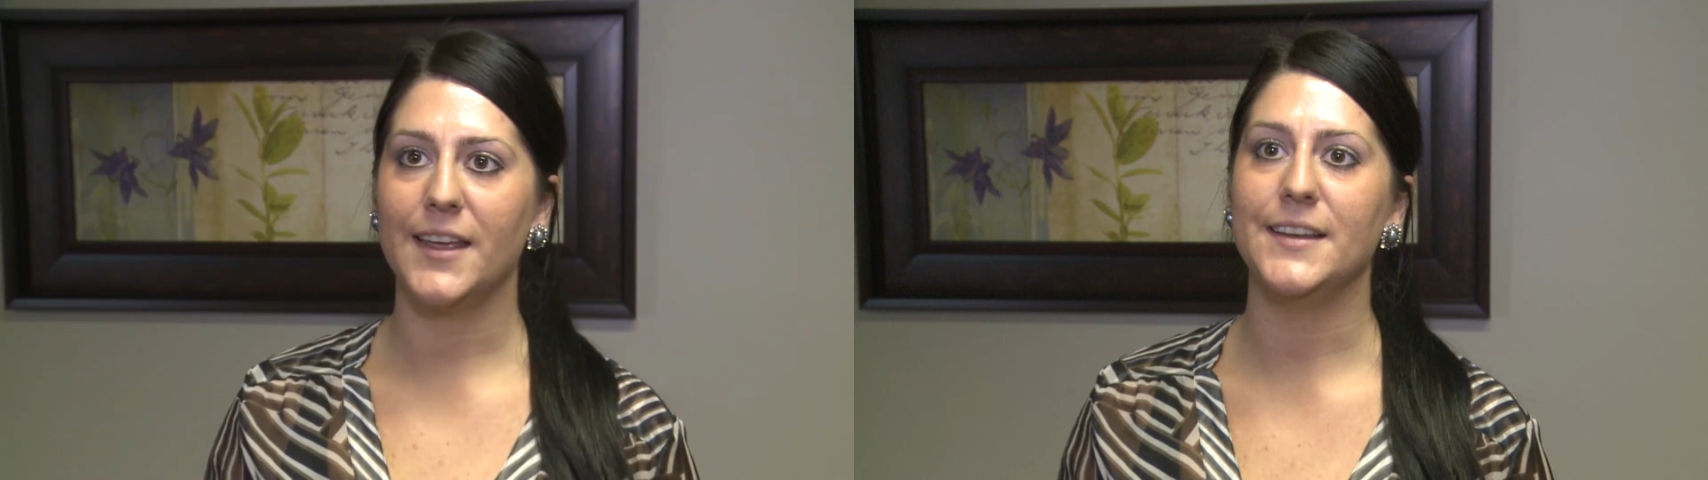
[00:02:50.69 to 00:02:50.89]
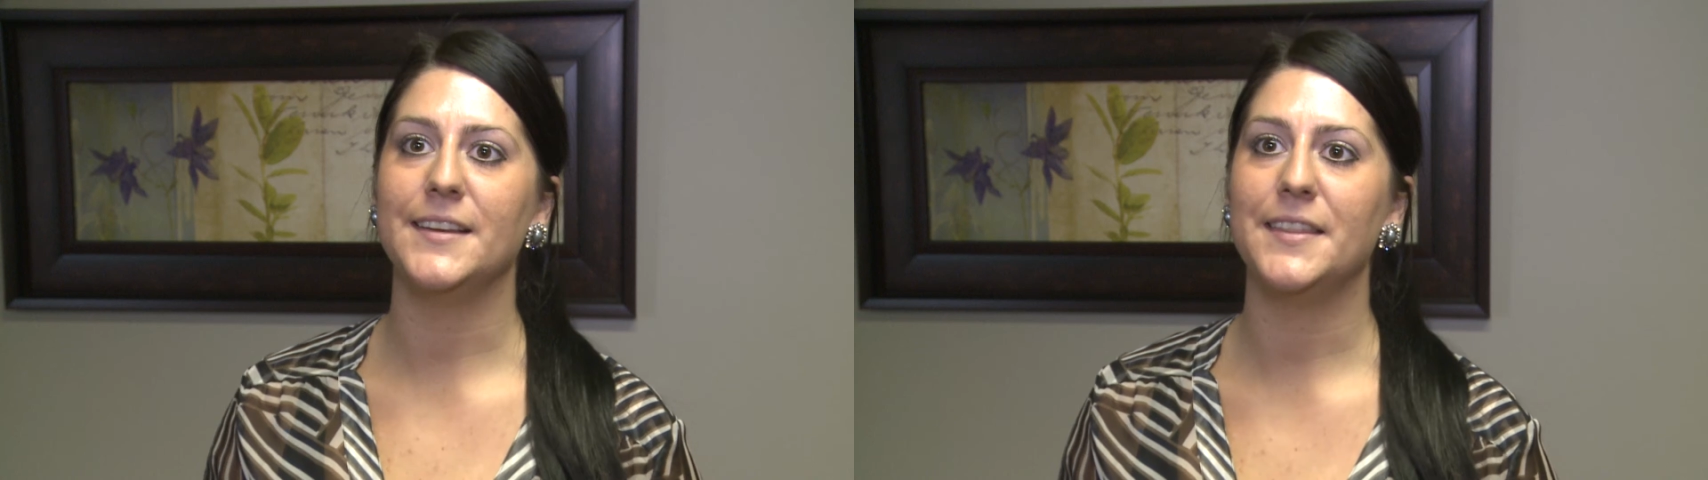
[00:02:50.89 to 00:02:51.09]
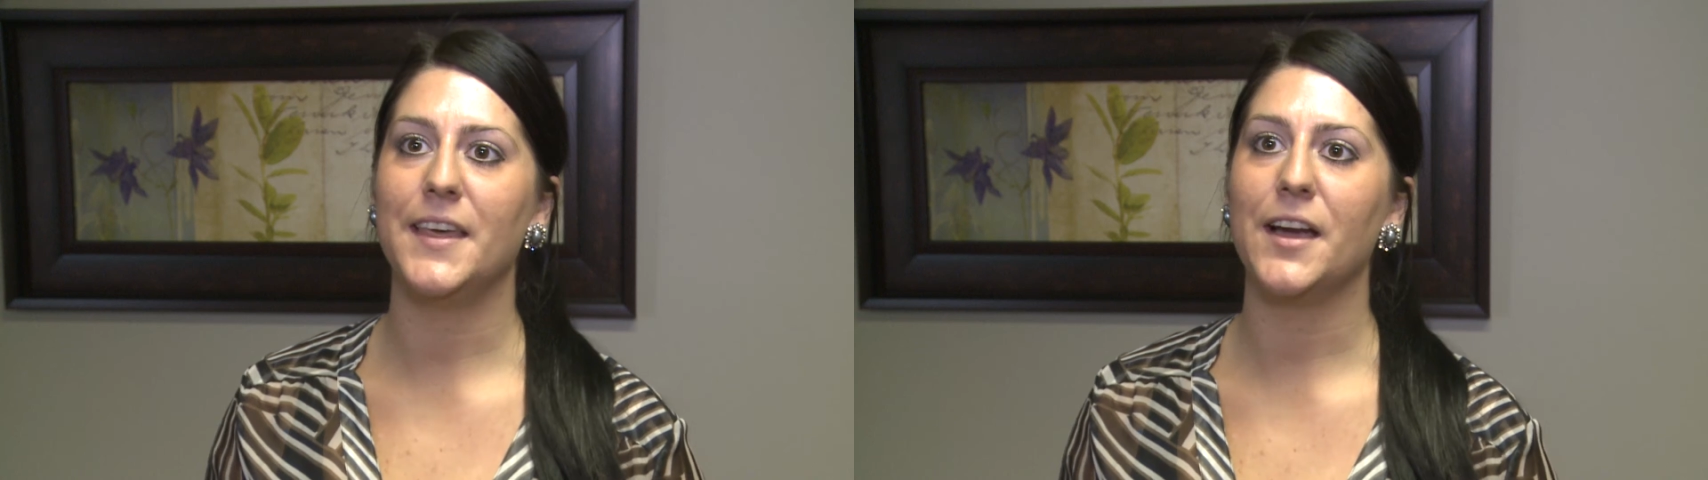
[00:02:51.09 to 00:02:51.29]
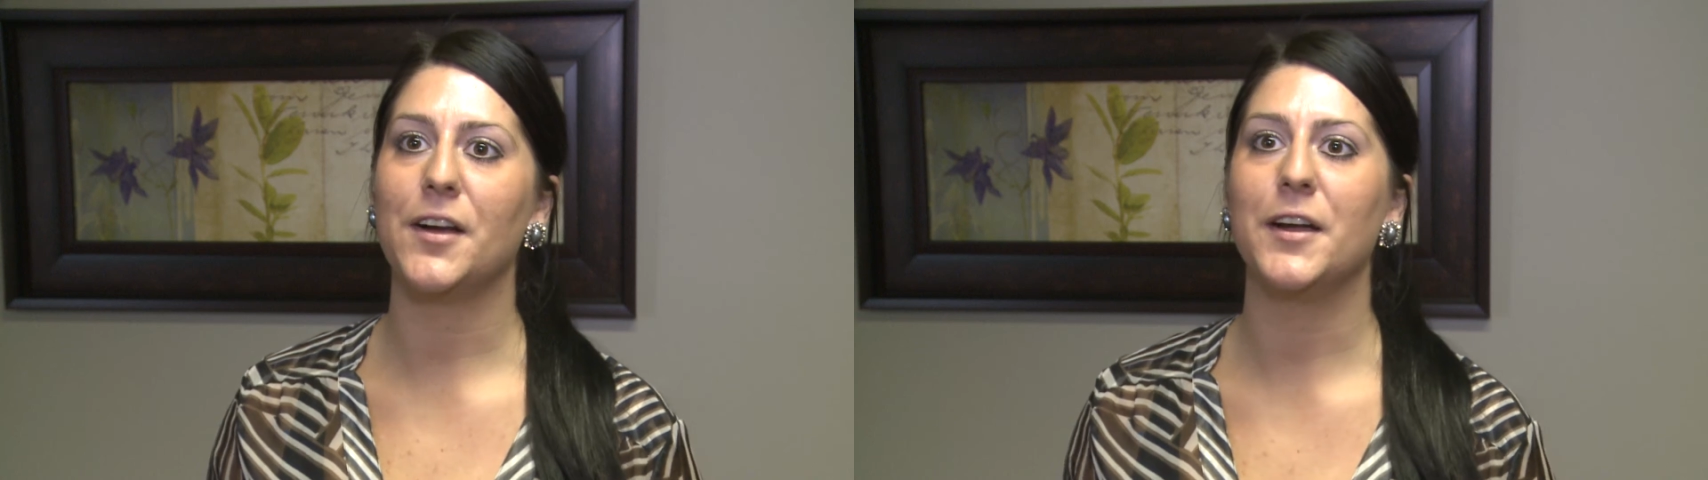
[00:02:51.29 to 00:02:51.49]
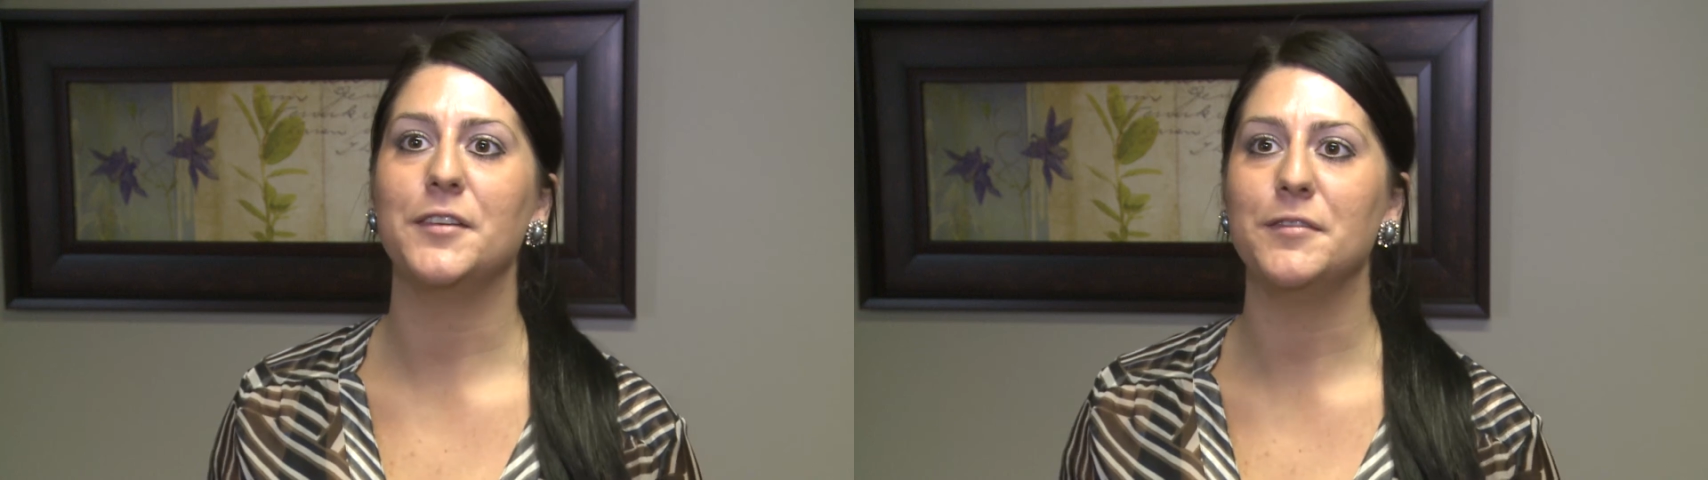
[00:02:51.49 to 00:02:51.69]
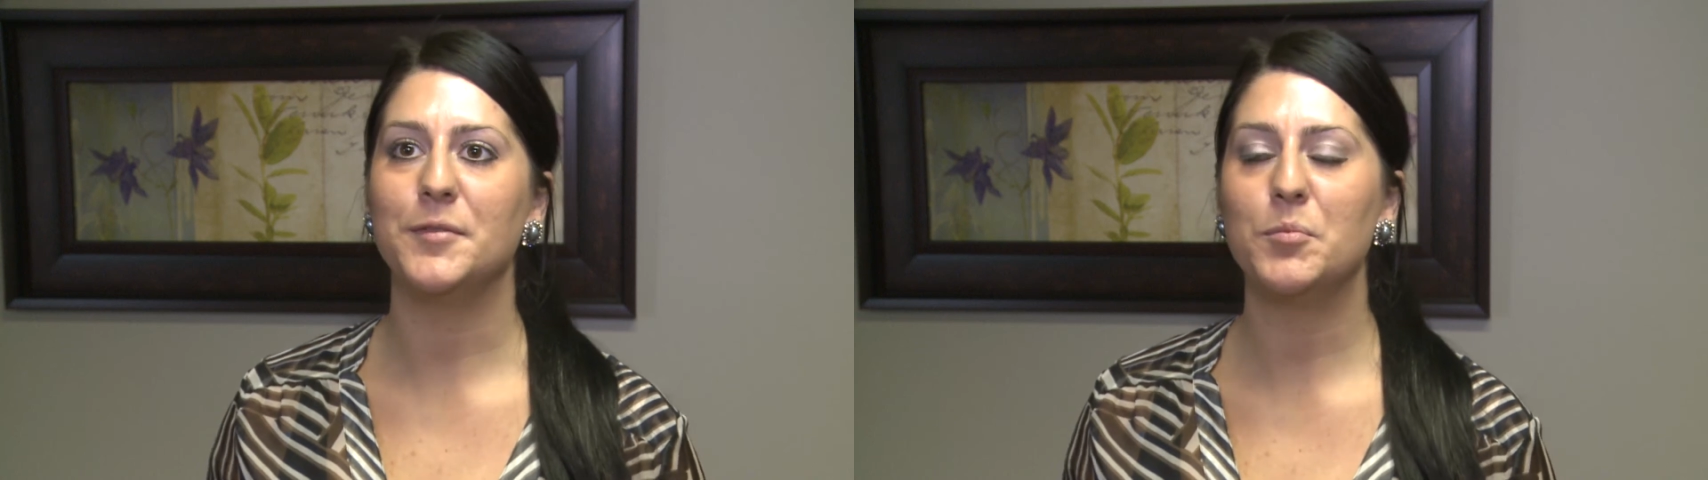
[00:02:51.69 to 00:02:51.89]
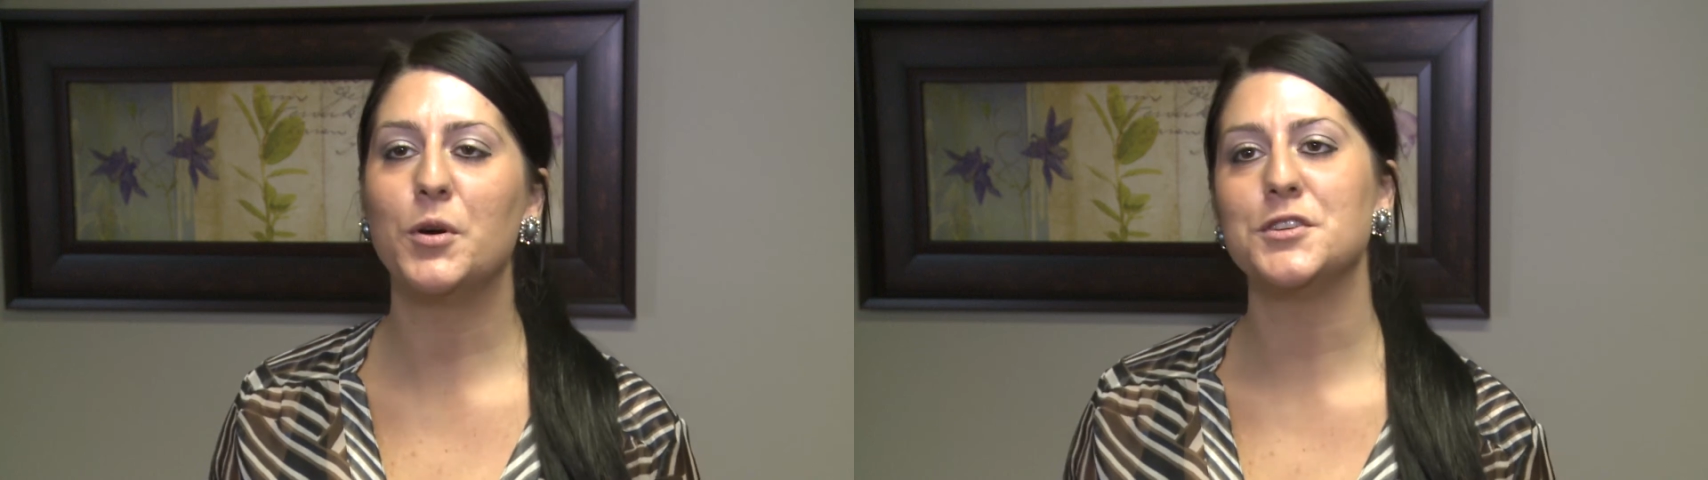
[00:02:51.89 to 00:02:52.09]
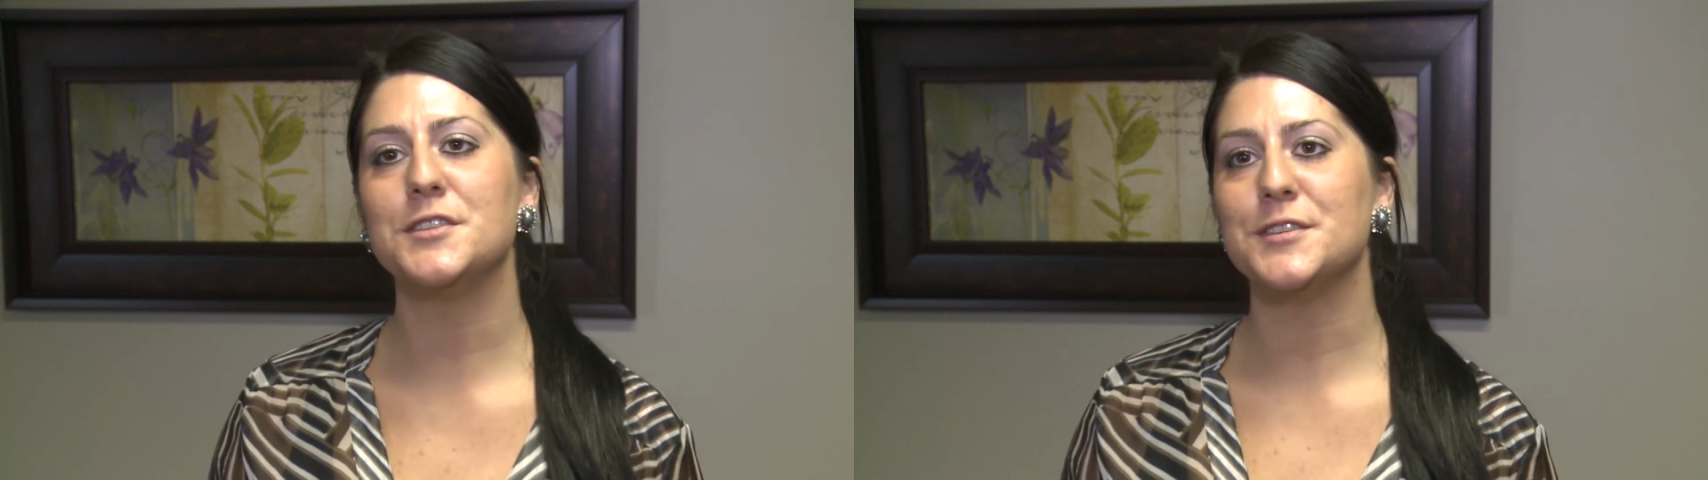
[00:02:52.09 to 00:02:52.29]
and that kind of
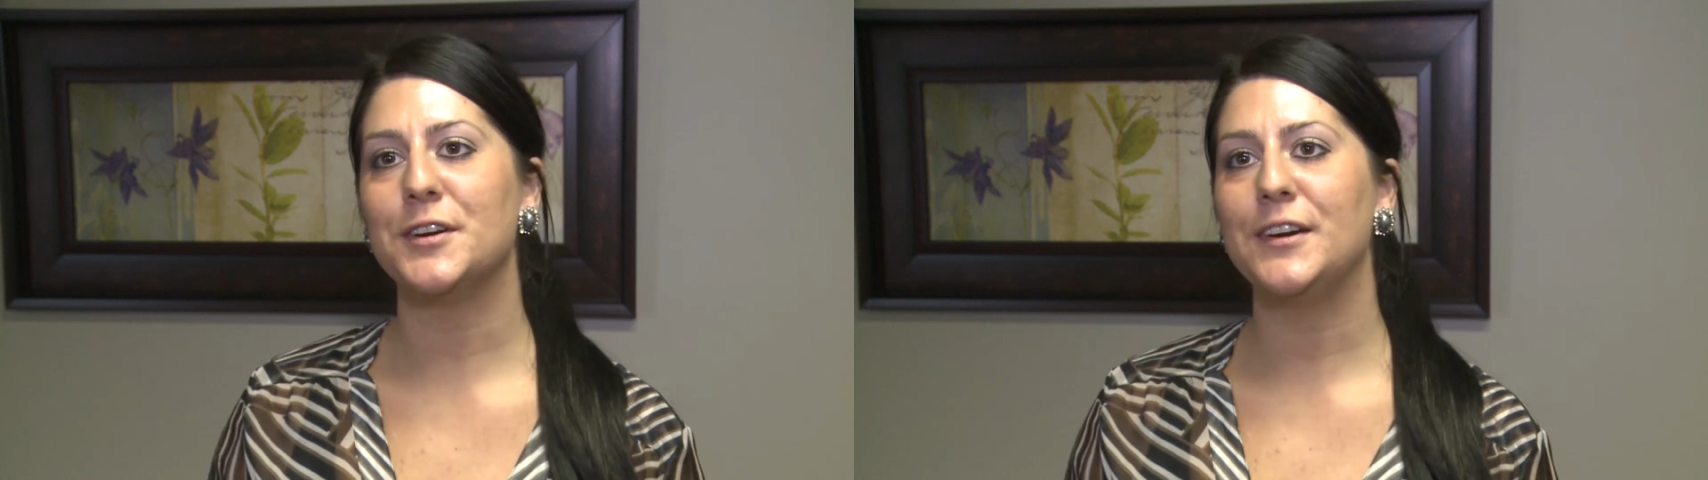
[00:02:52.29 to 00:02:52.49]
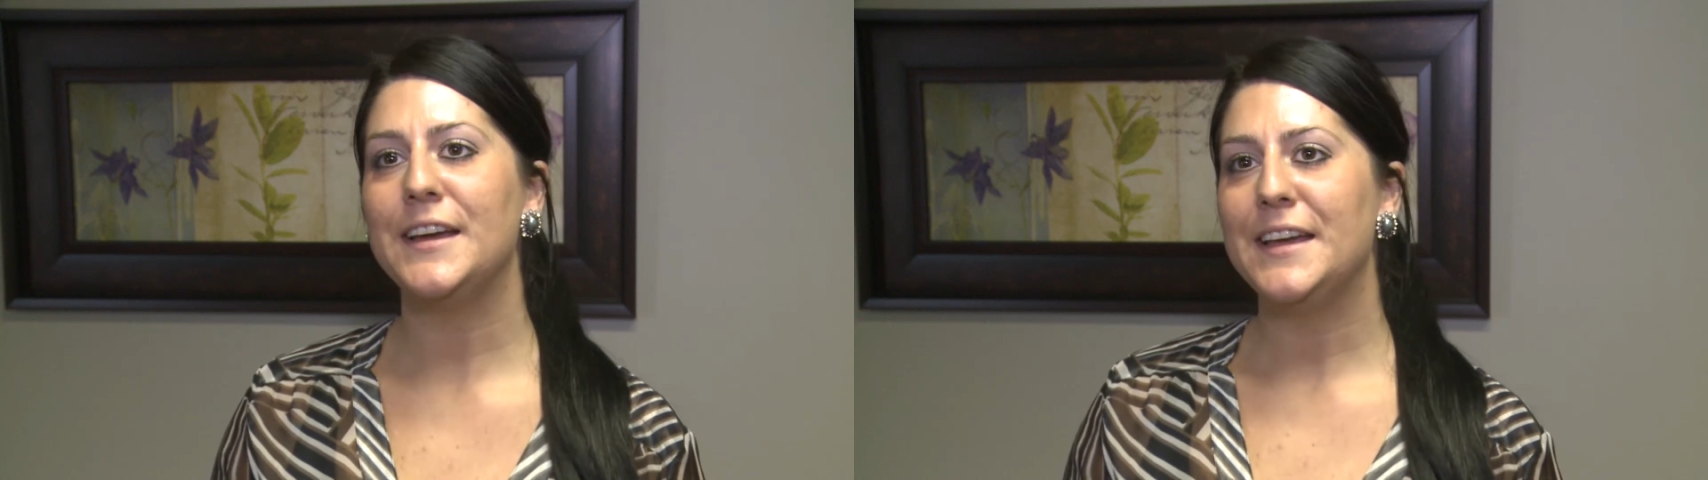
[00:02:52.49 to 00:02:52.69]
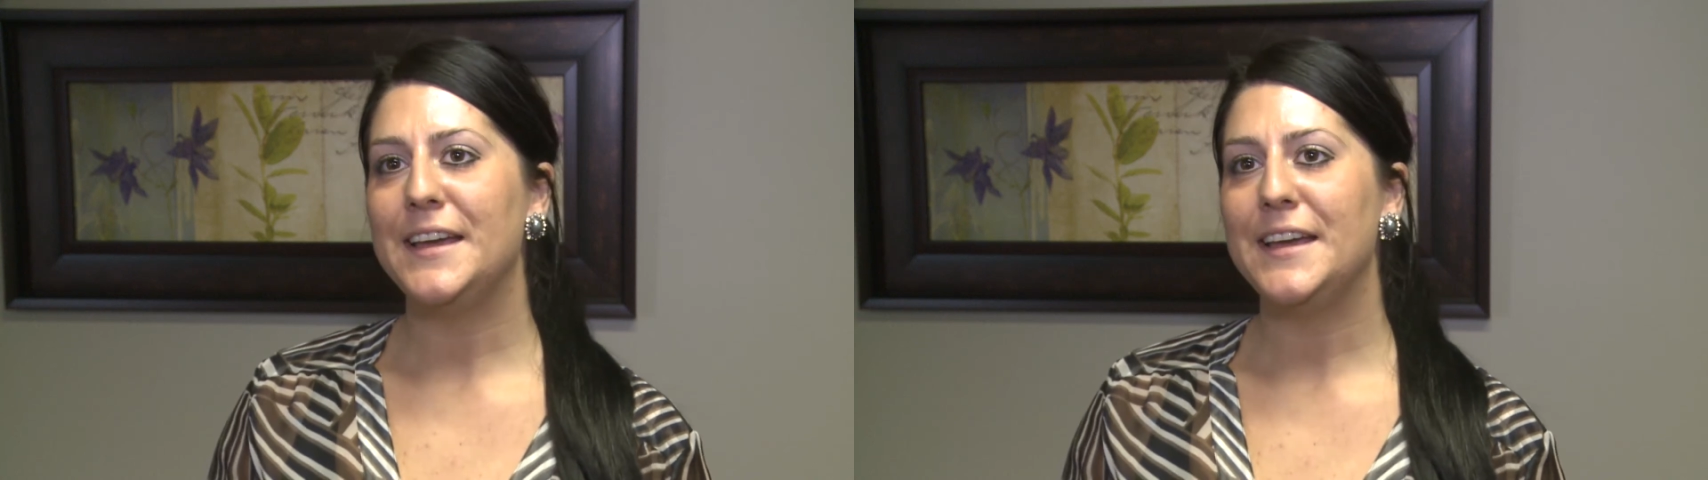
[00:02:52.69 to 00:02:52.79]
pushes her